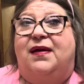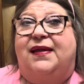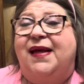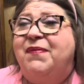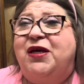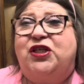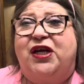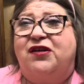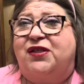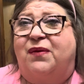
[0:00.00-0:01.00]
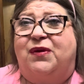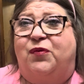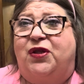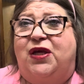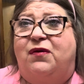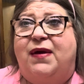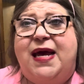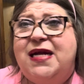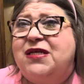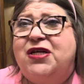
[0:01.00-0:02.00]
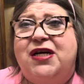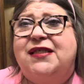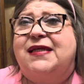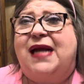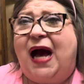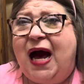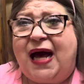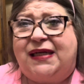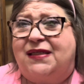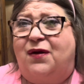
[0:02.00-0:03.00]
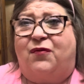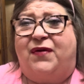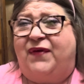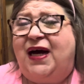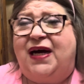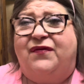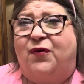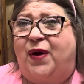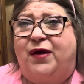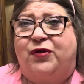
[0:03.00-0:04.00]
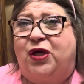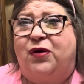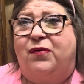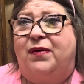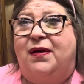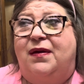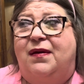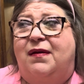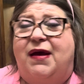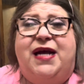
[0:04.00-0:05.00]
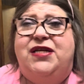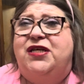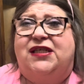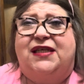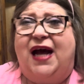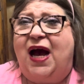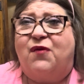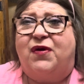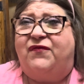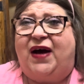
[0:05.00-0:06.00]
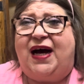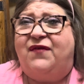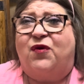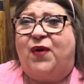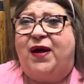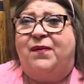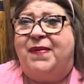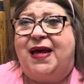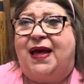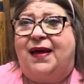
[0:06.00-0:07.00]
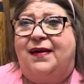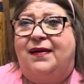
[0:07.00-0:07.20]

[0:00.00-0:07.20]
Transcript: Let me share something with you. It does not revolve around you. It does not revolve around me.